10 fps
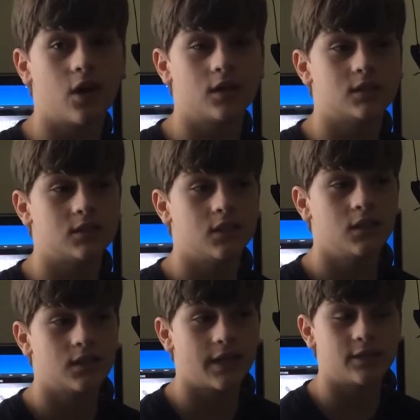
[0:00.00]
cost
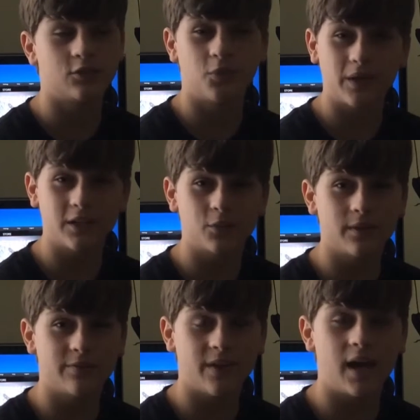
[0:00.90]
like $20,
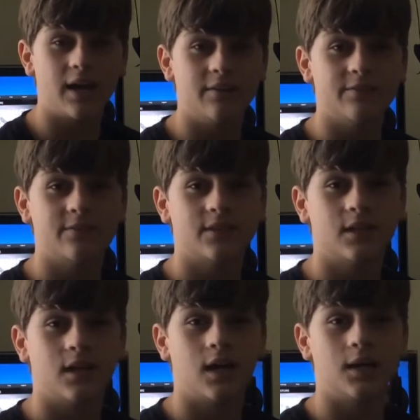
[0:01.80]
$25,
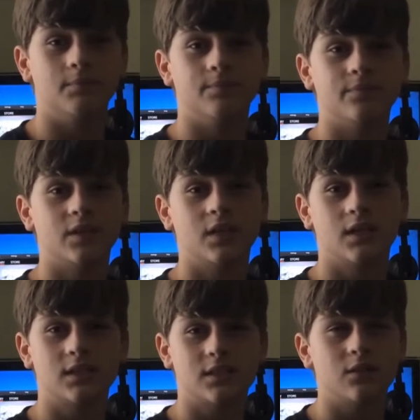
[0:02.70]

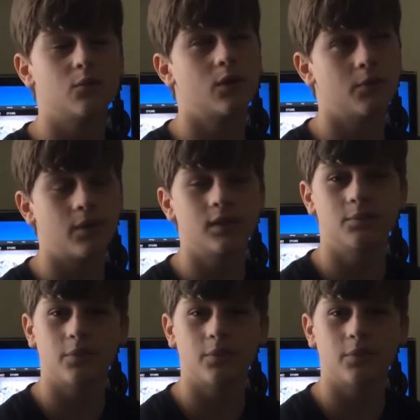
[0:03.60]
because well, a little